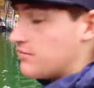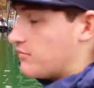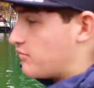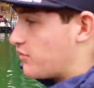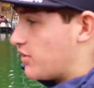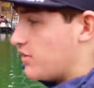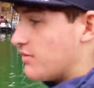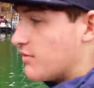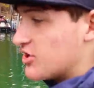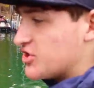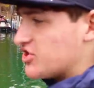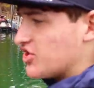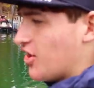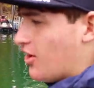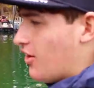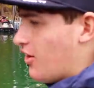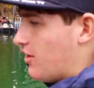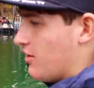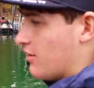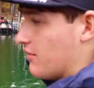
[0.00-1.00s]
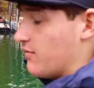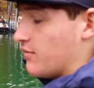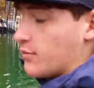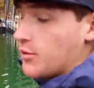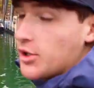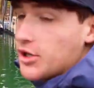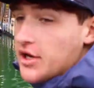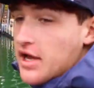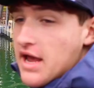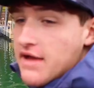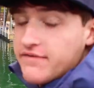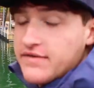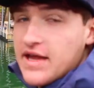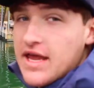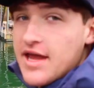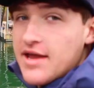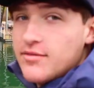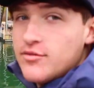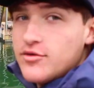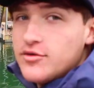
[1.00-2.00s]
pretty much all of them, are going to have
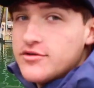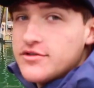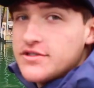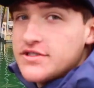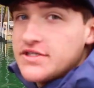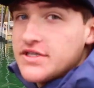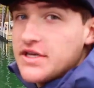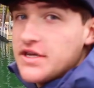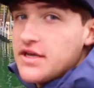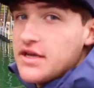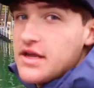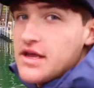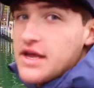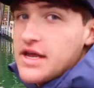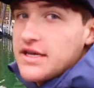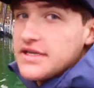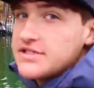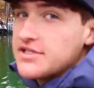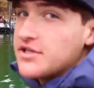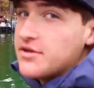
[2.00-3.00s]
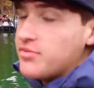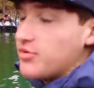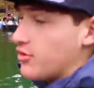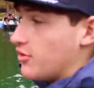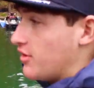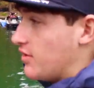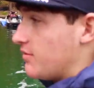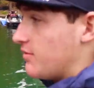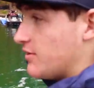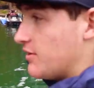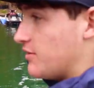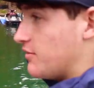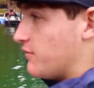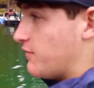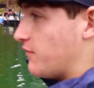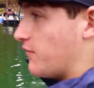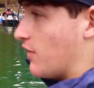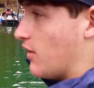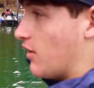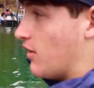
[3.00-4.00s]
cables, and it's going to prohibit you
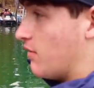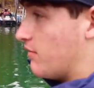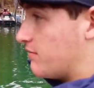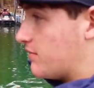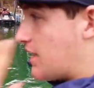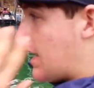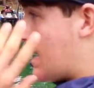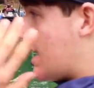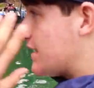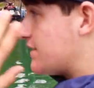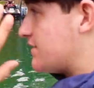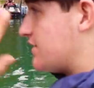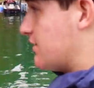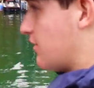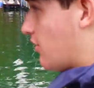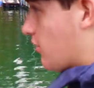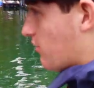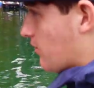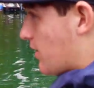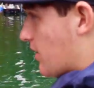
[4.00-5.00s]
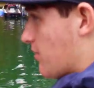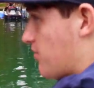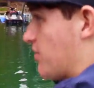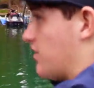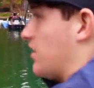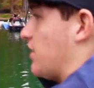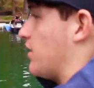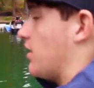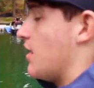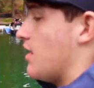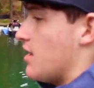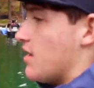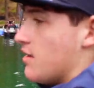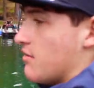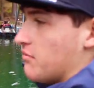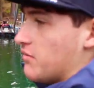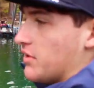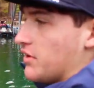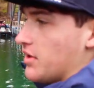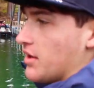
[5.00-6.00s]
from casting all the way up in it.
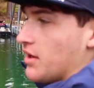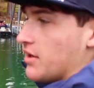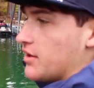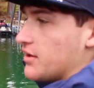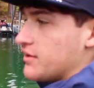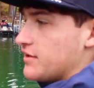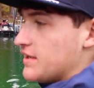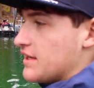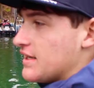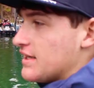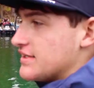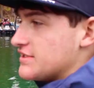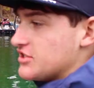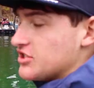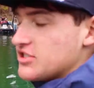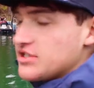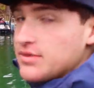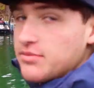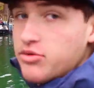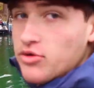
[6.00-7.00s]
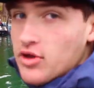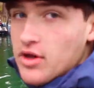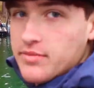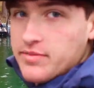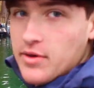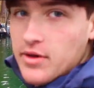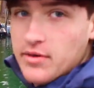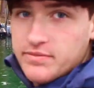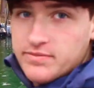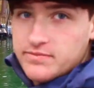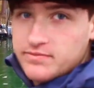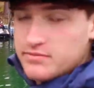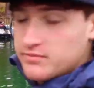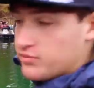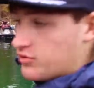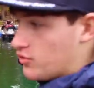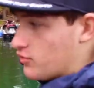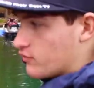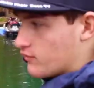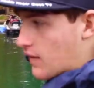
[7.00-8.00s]
But a good thing is just to
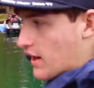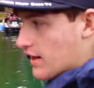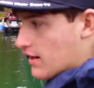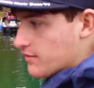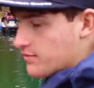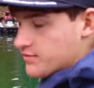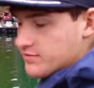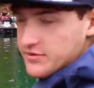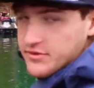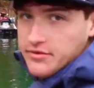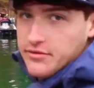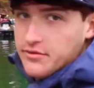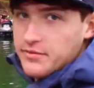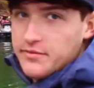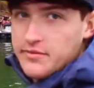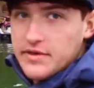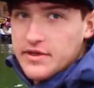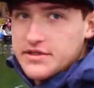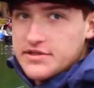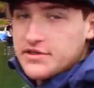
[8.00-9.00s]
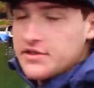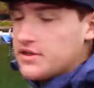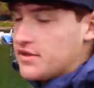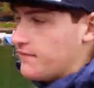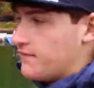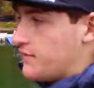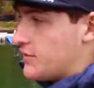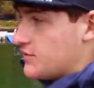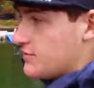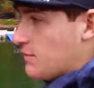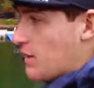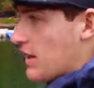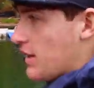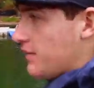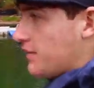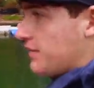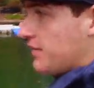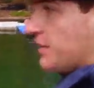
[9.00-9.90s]
pull right up to them, and so you can fish behind the